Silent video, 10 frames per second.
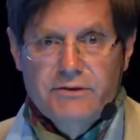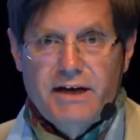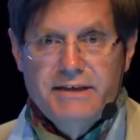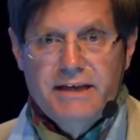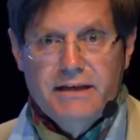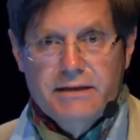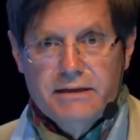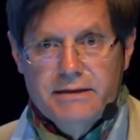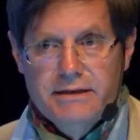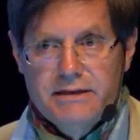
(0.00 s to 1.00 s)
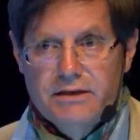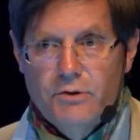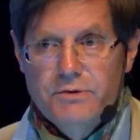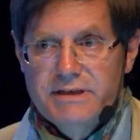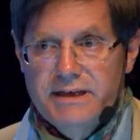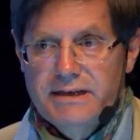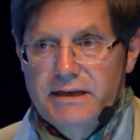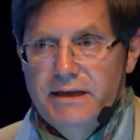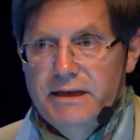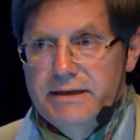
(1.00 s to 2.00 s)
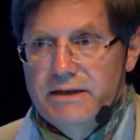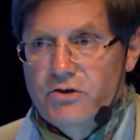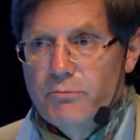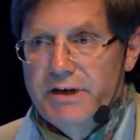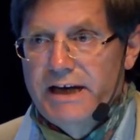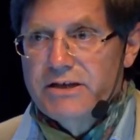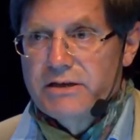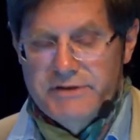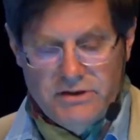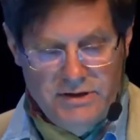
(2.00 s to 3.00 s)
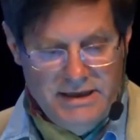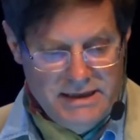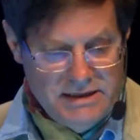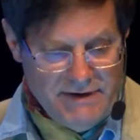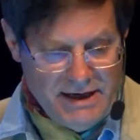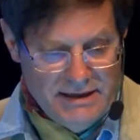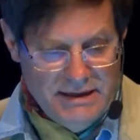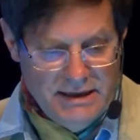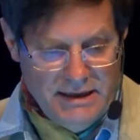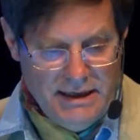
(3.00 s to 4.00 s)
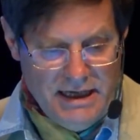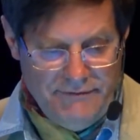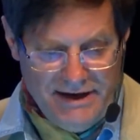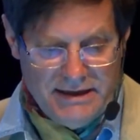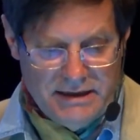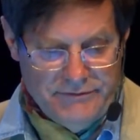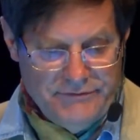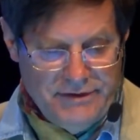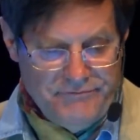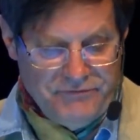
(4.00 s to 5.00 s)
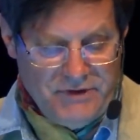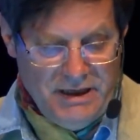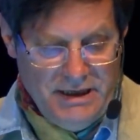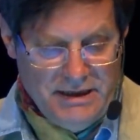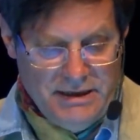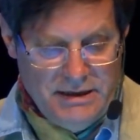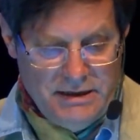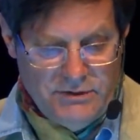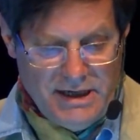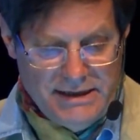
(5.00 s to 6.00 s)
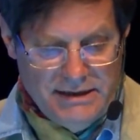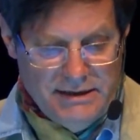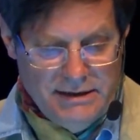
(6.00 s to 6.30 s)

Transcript: So I think this shows that this combination of screening is very effective in United